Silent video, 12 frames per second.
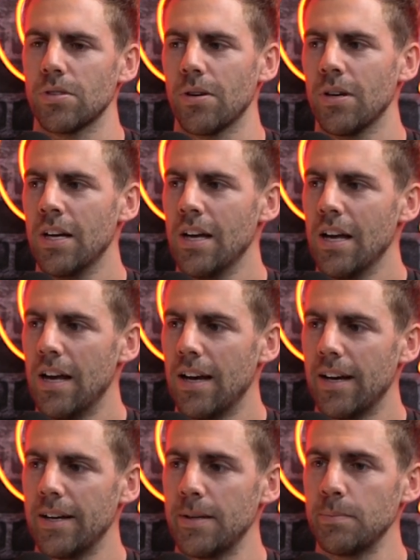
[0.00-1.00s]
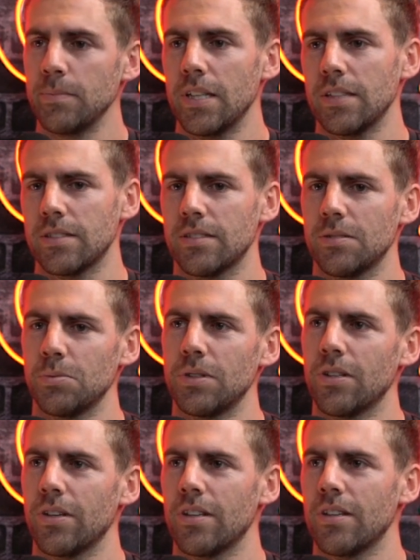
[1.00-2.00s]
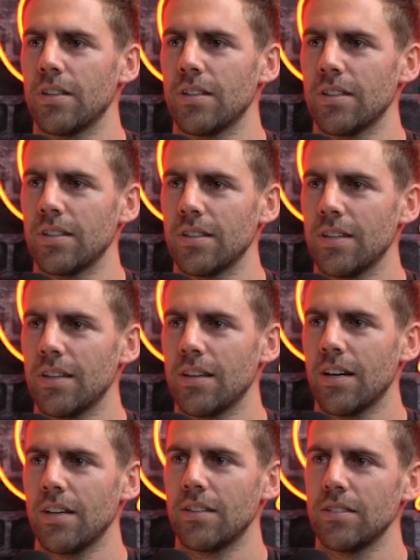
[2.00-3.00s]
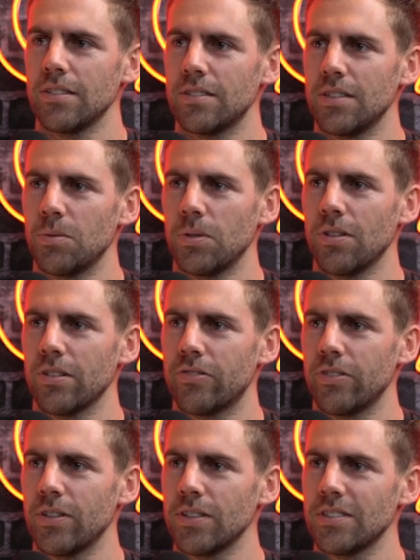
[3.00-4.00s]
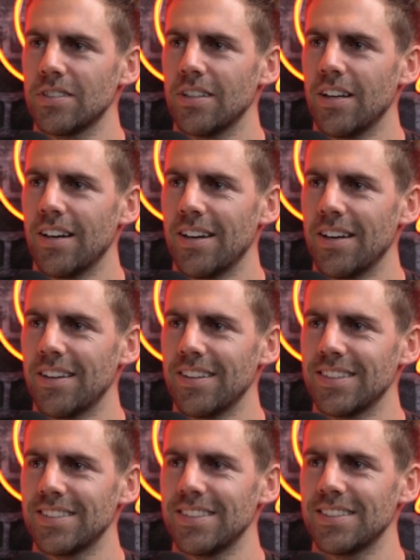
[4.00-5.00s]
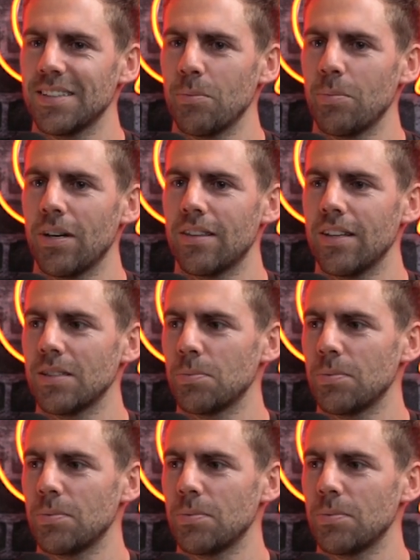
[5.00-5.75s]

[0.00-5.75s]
So yes, we're not in the ideal seat. We're not first this season, but there's